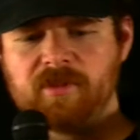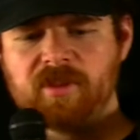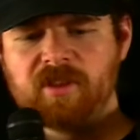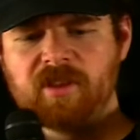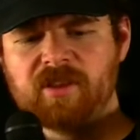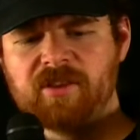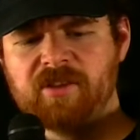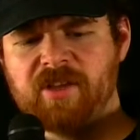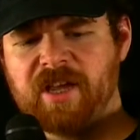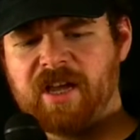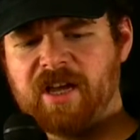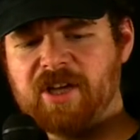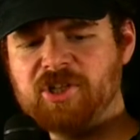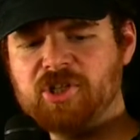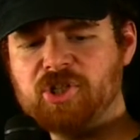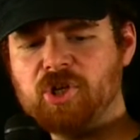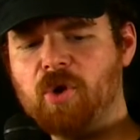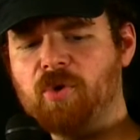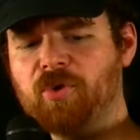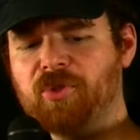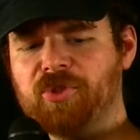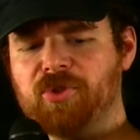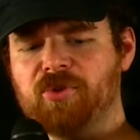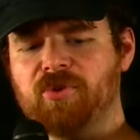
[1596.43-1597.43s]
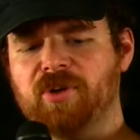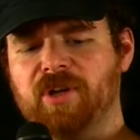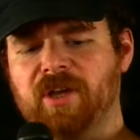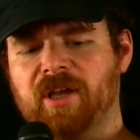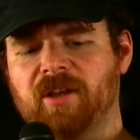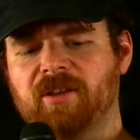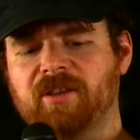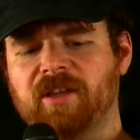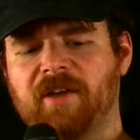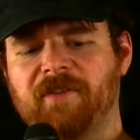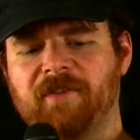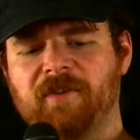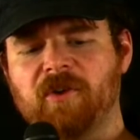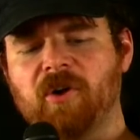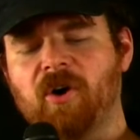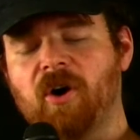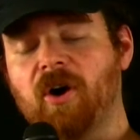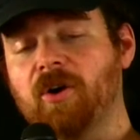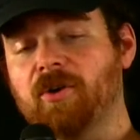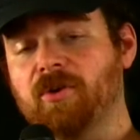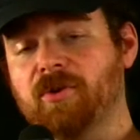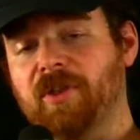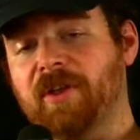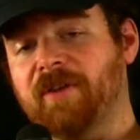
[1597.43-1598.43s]
They got Joe Thuney at left
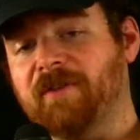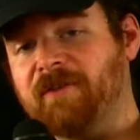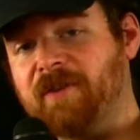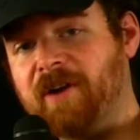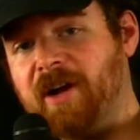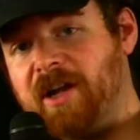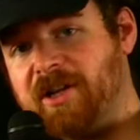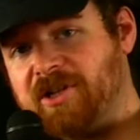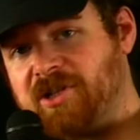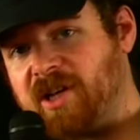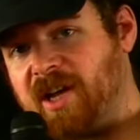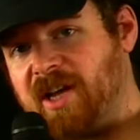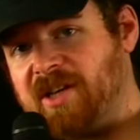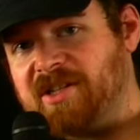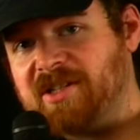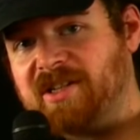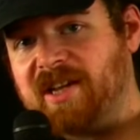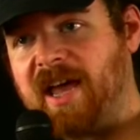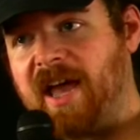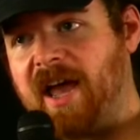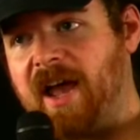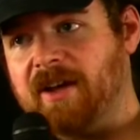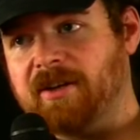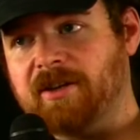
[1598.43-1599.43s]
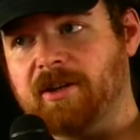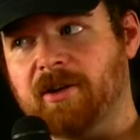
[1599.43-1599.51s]
guard, who they franchise tagged.